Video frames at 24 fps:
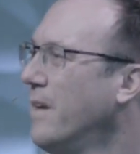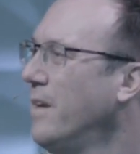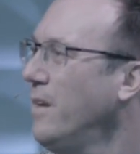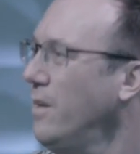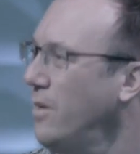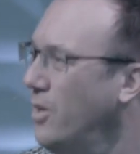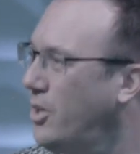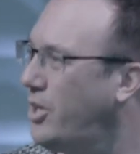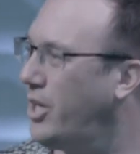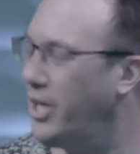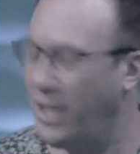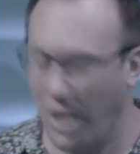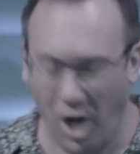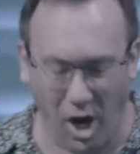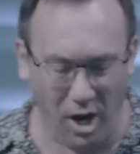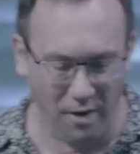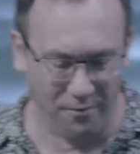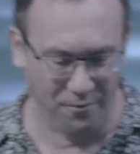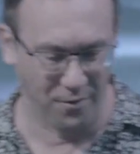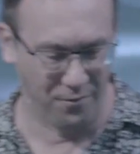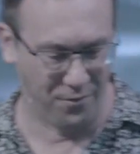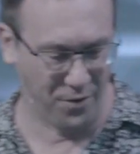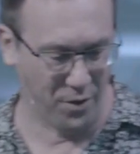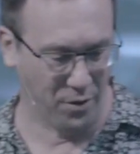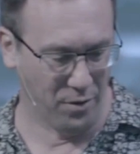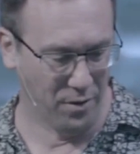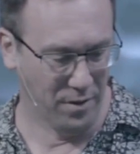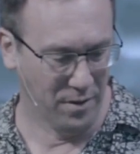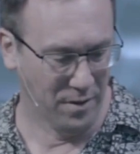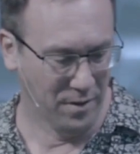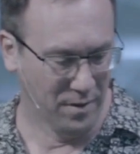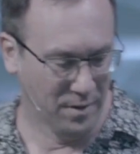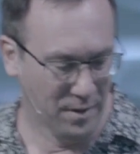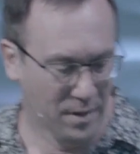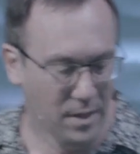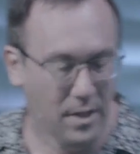Look at half of you.
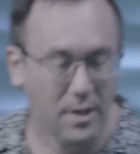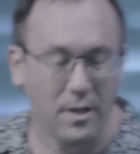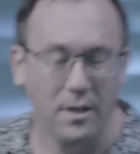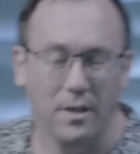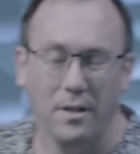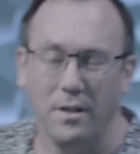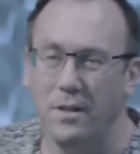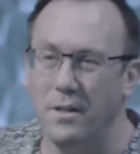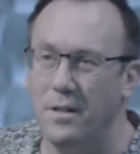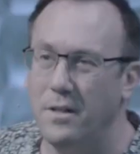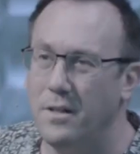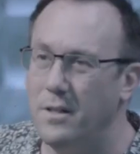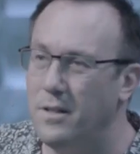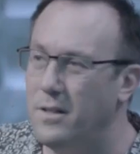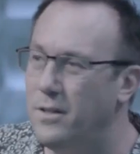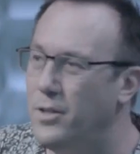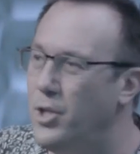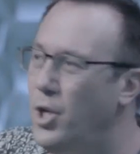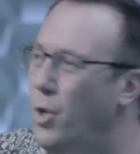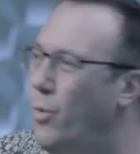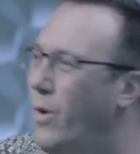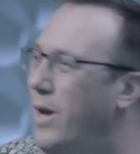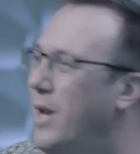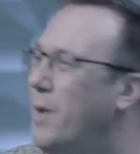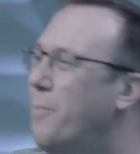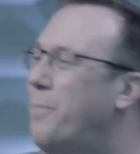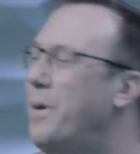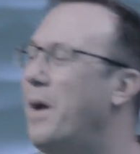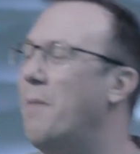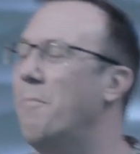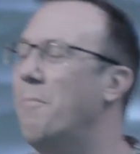You want to be a